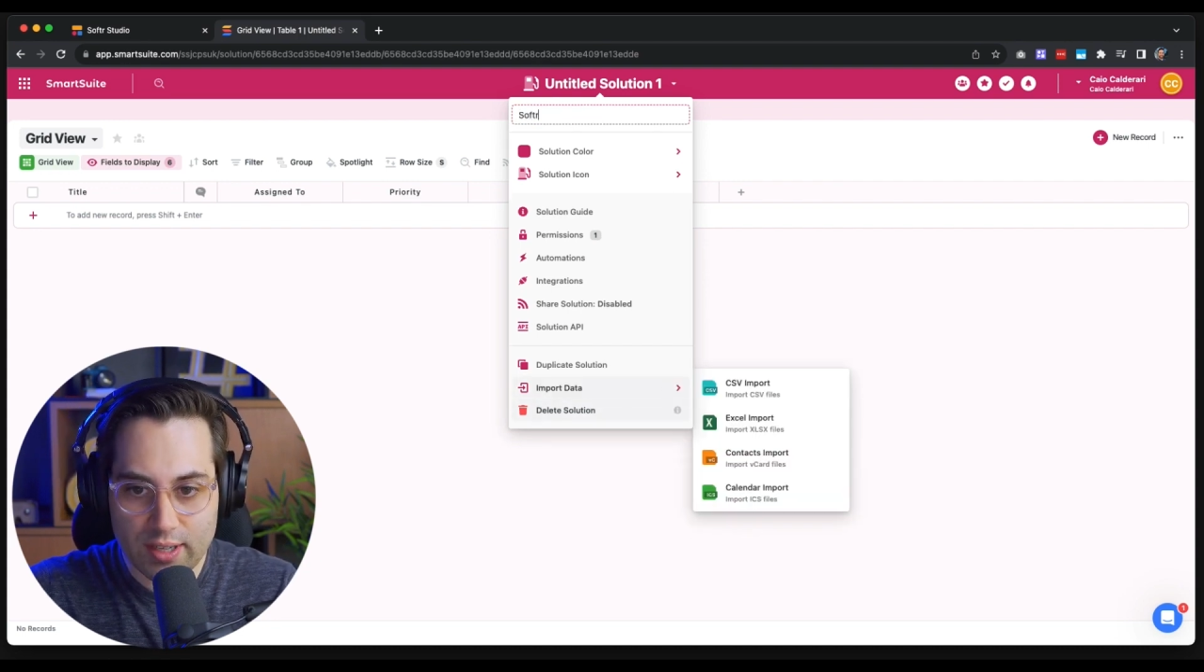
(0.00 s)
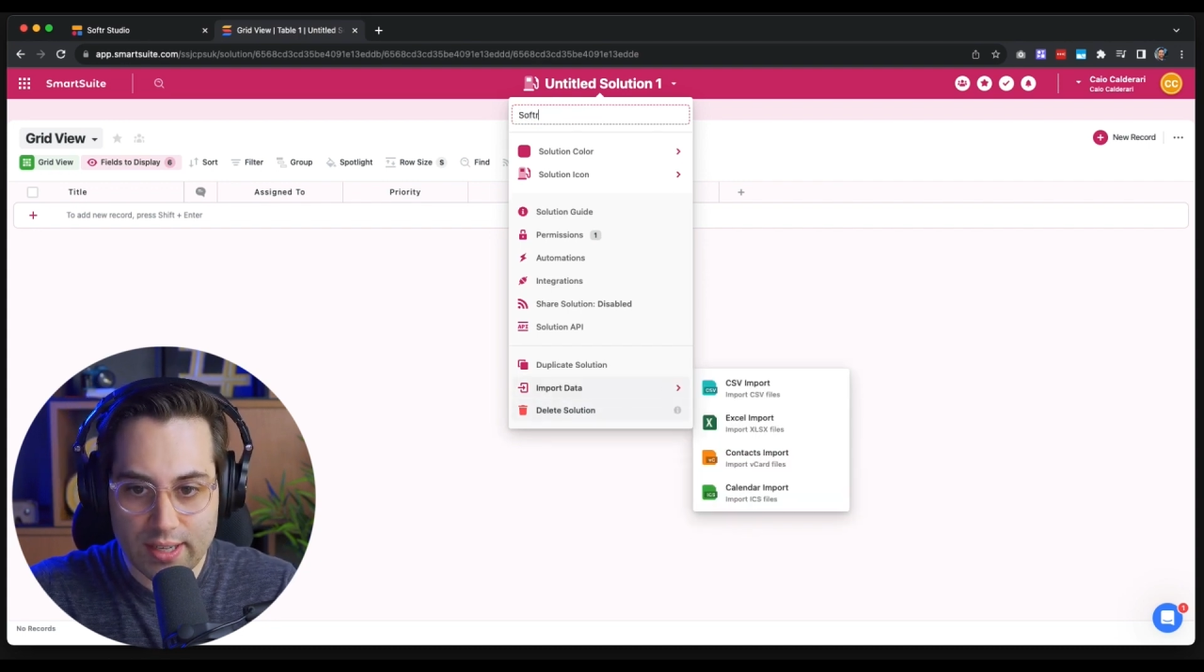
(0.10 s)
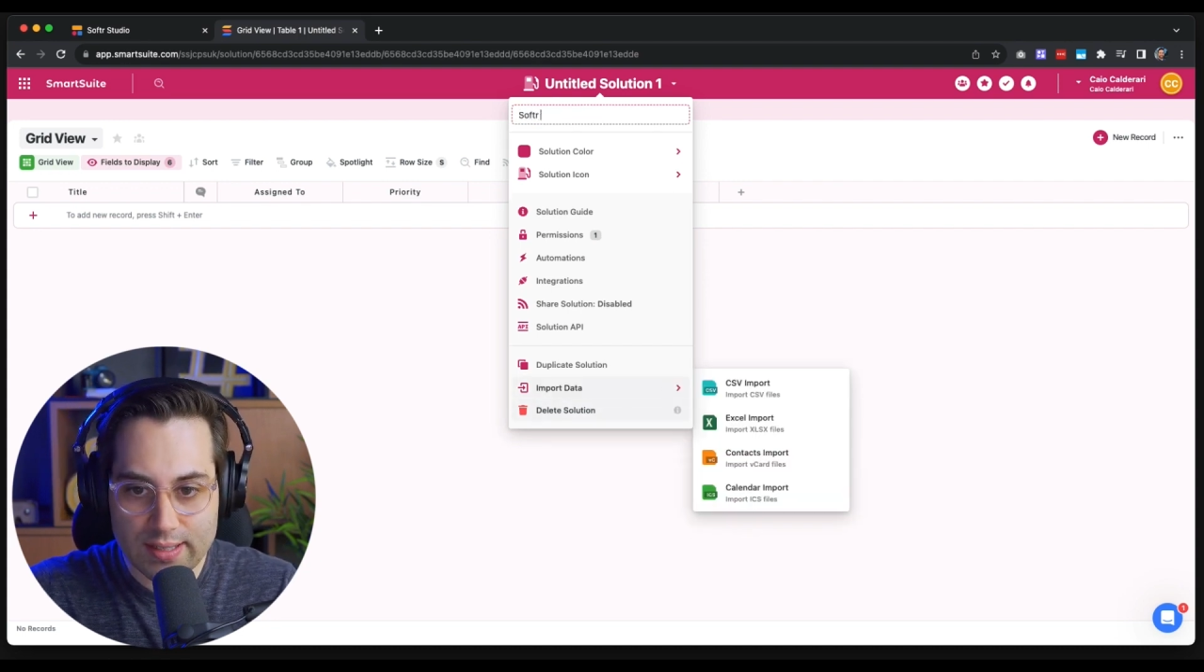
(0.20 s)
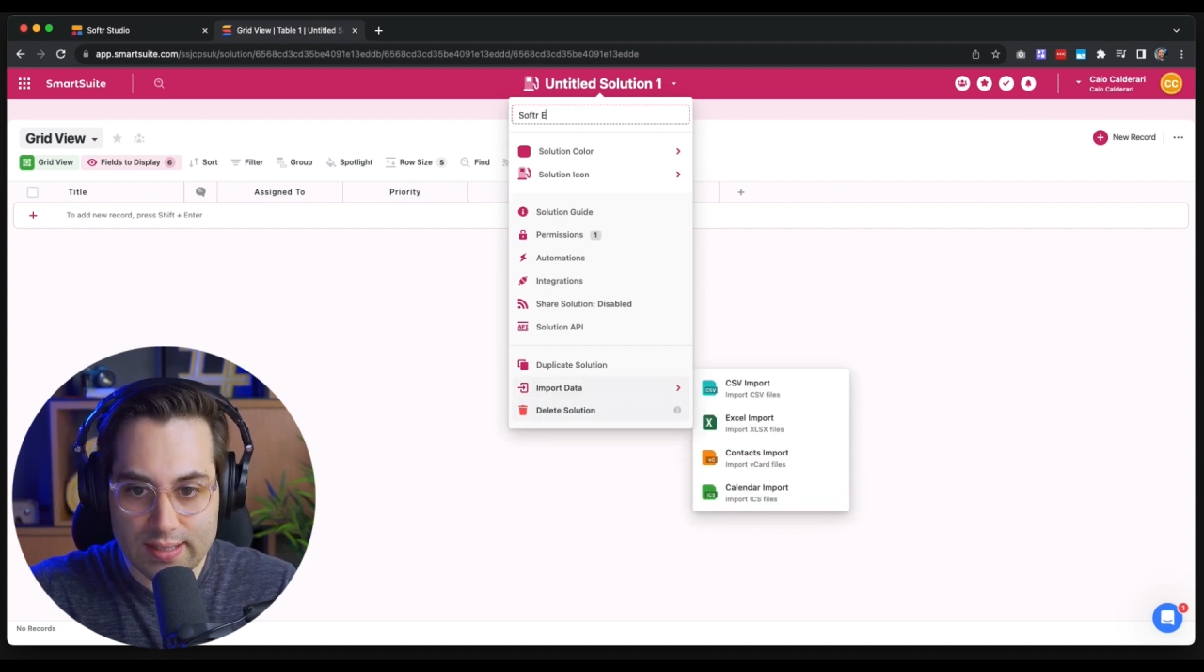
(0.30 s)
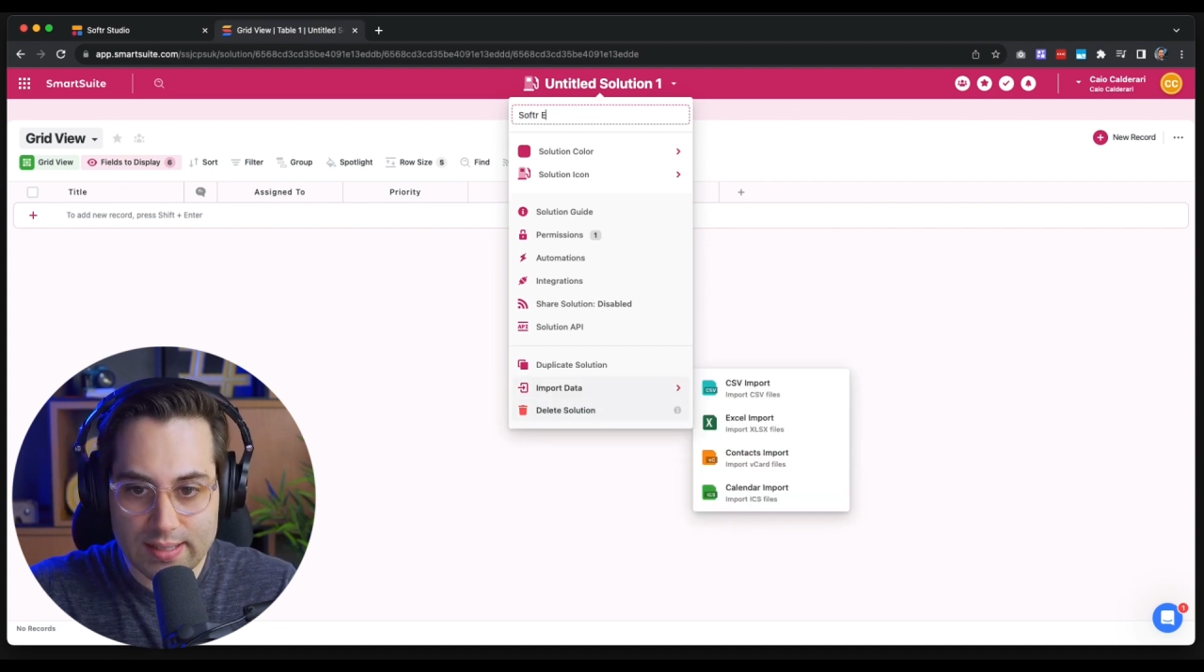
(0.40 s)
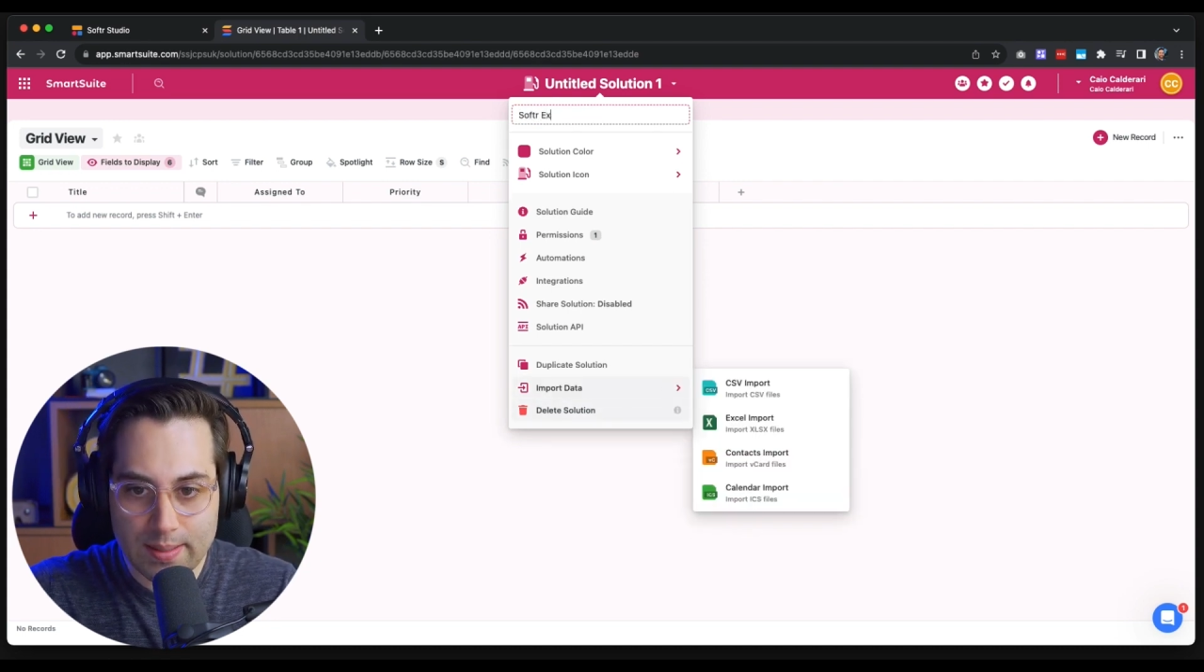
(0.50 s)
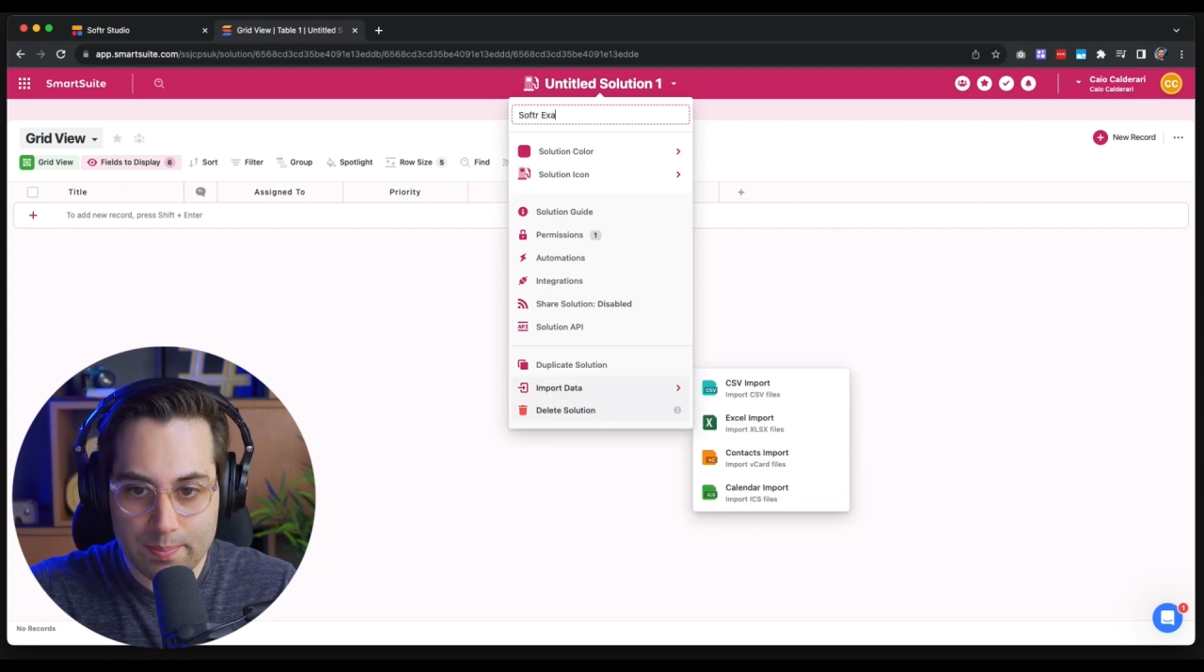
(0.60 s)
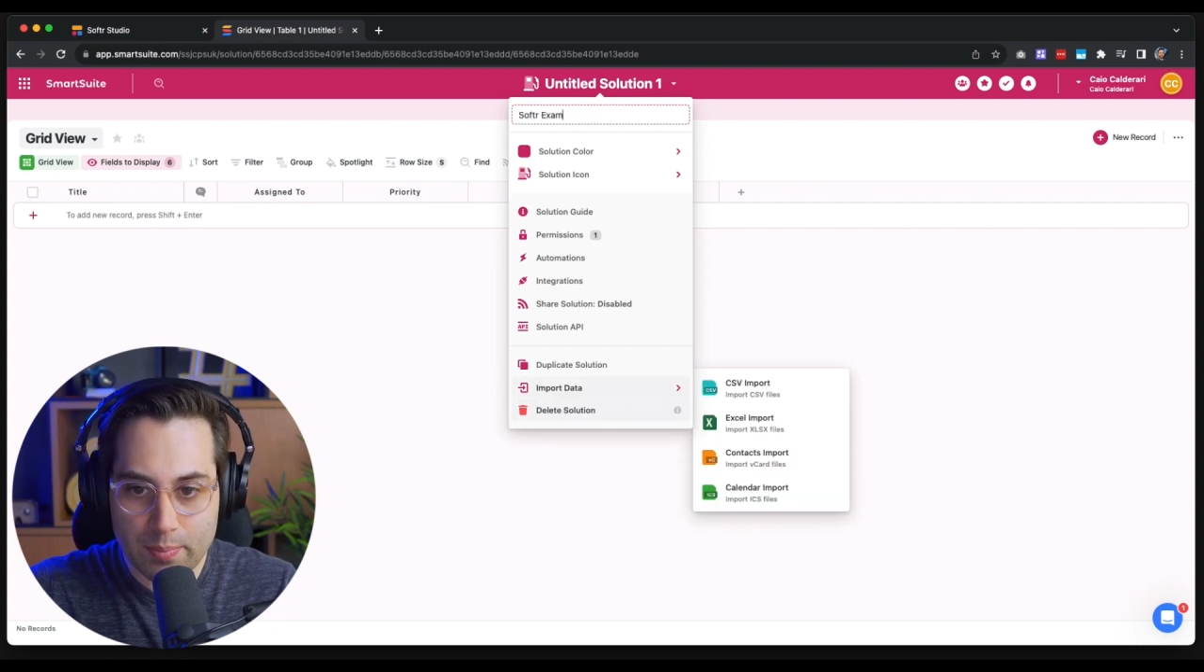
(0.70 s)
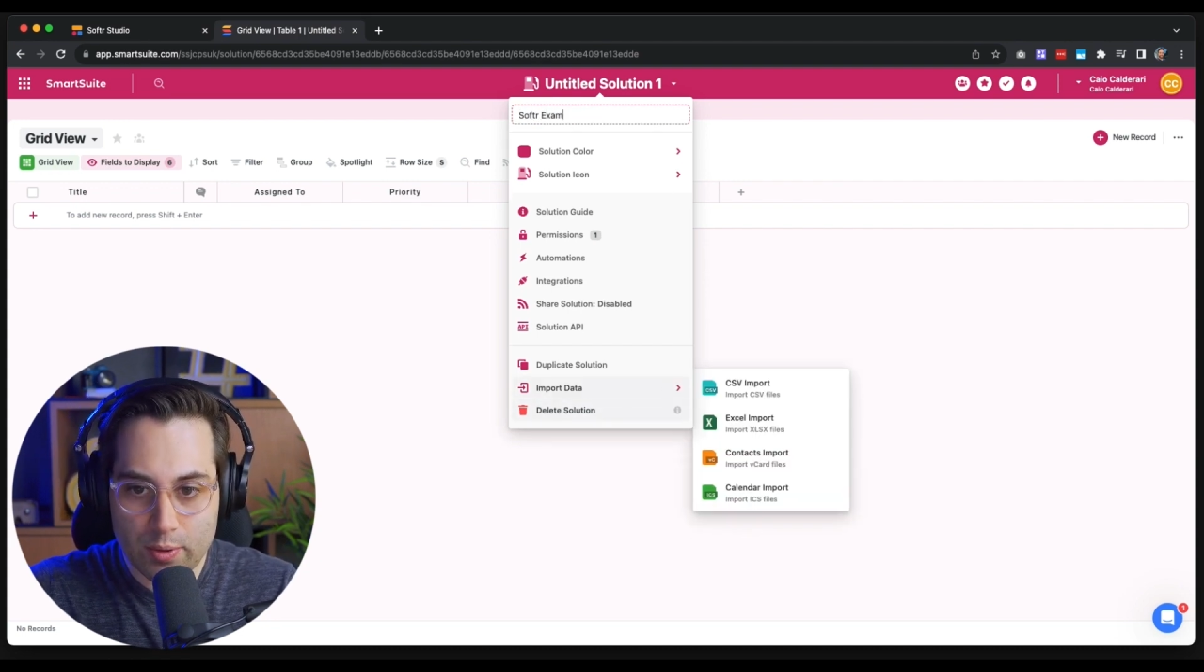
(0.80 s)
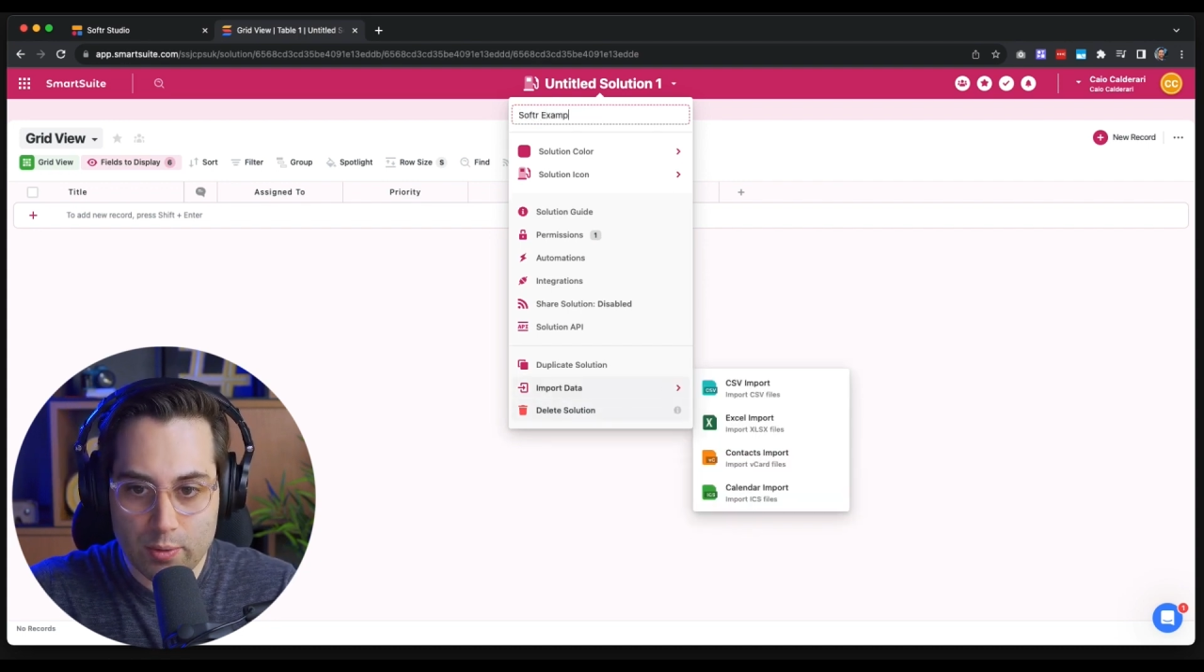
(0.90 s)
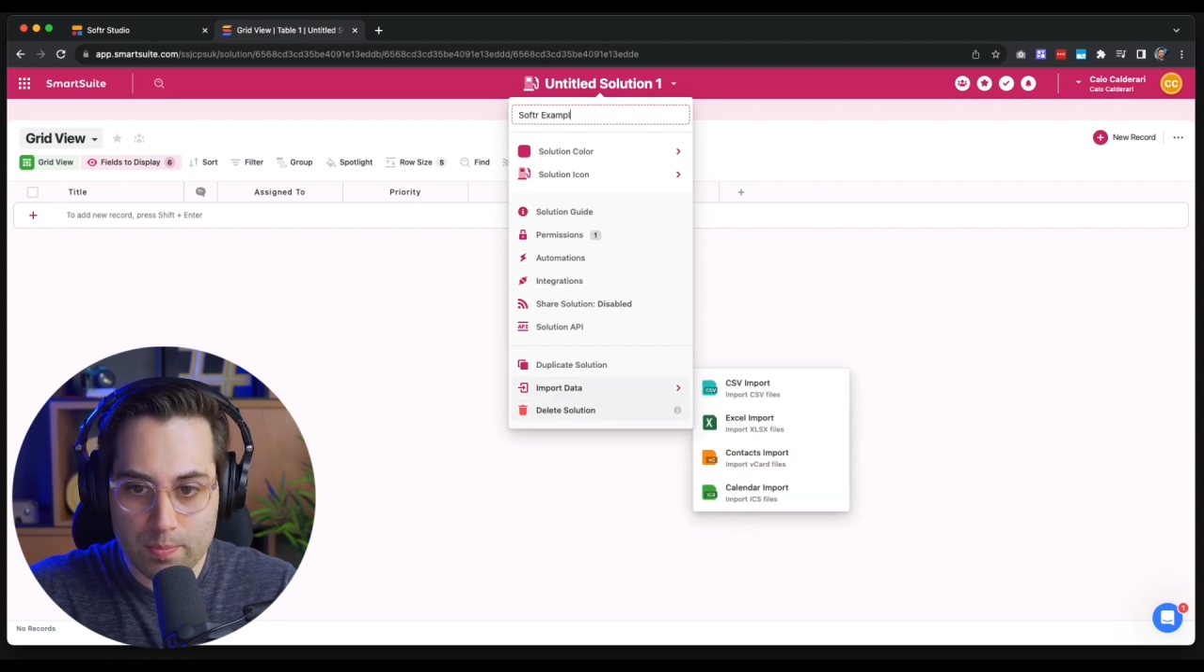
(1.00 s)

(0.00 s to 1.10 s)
Example